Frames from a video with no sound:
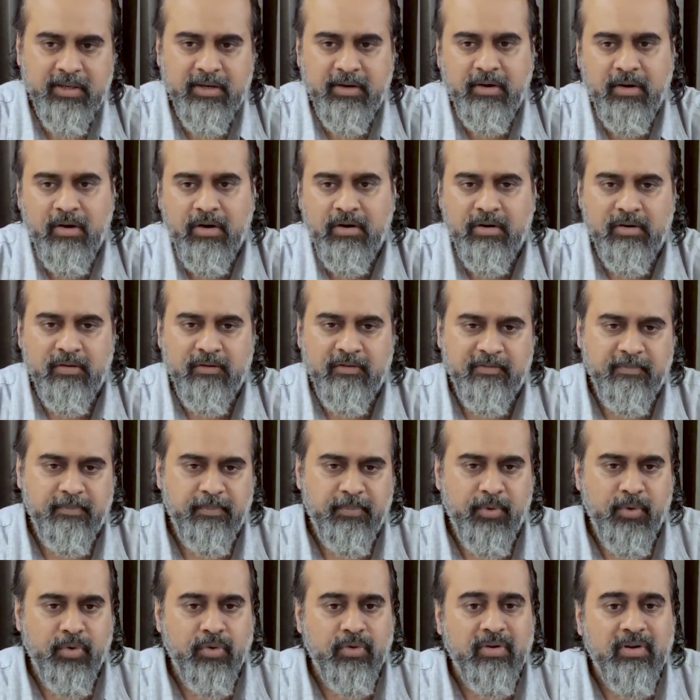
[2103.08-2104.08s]
a lot
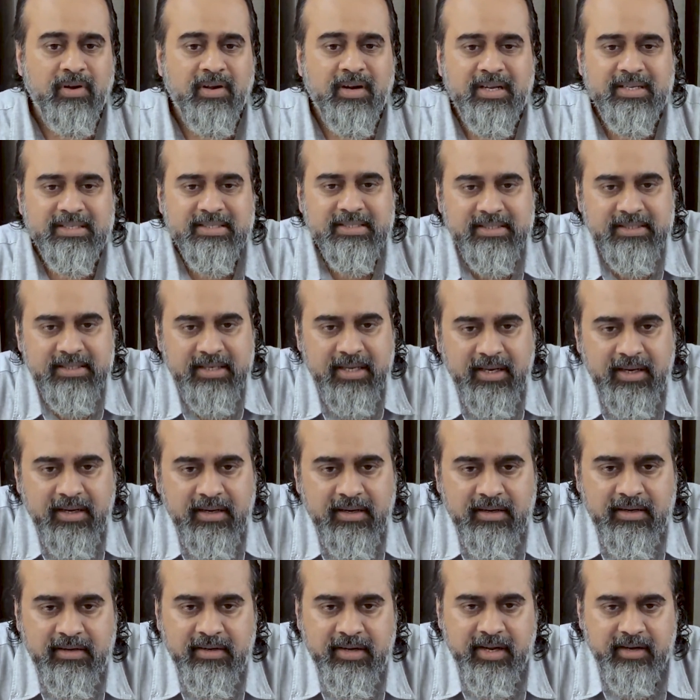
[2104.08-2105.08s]
of progress
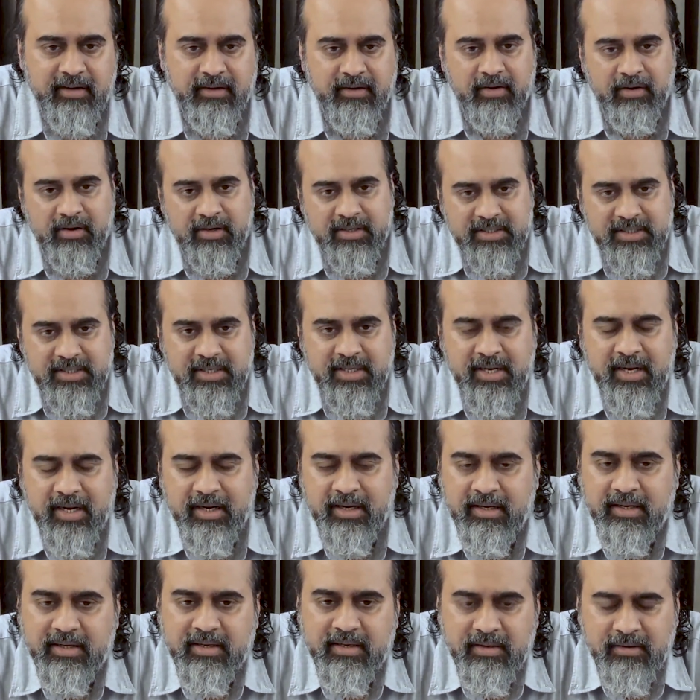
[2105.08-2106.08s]
in technology
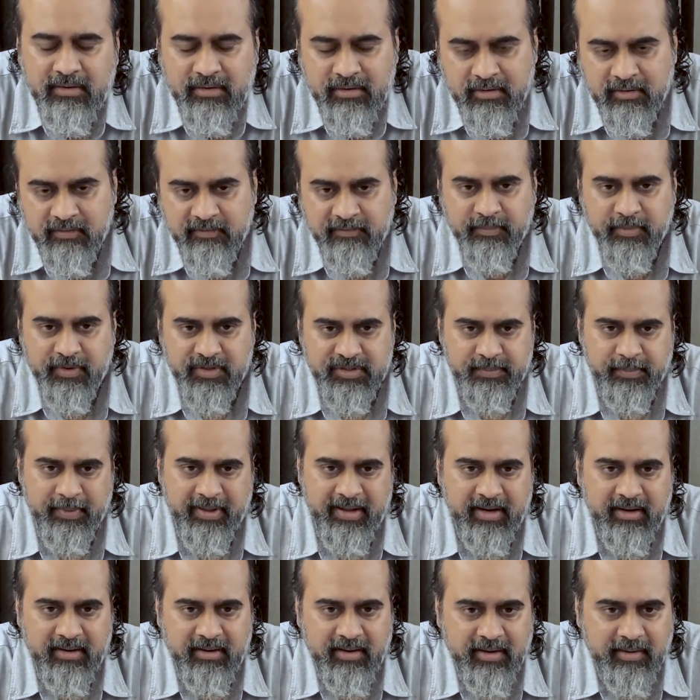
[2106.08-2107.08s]
and a lot of
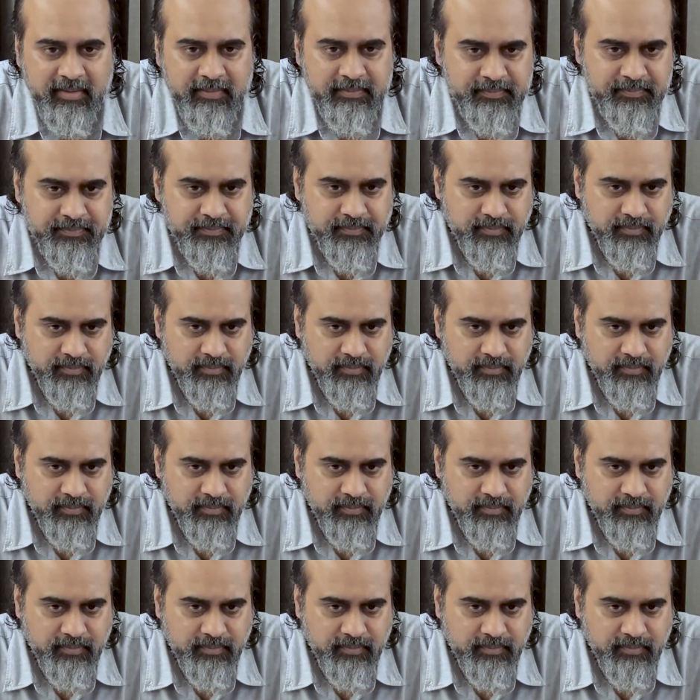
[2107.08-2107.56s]
prosperity.